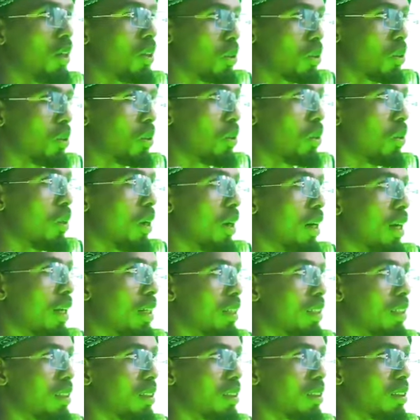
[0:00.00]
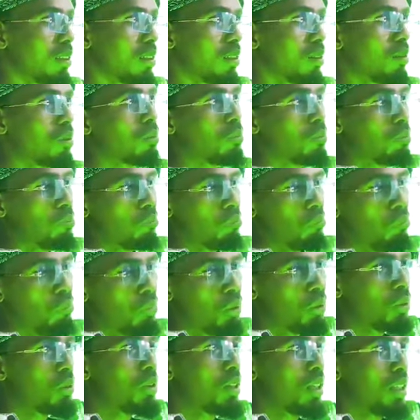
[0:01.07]
So it's
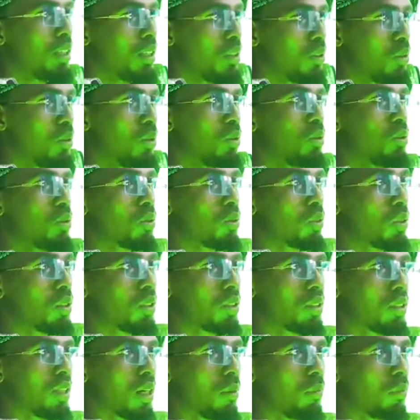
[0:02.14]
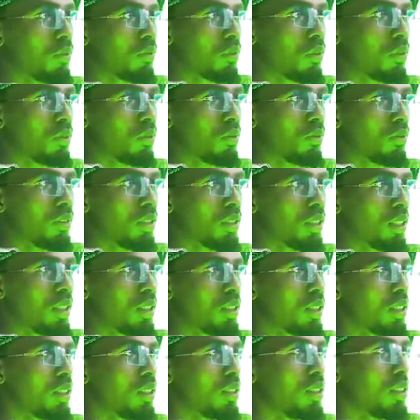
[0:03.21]
mostly those type of
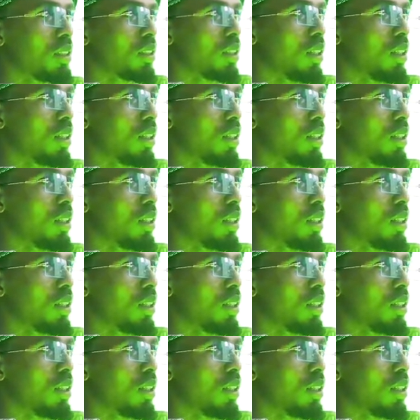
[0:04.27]
conversations.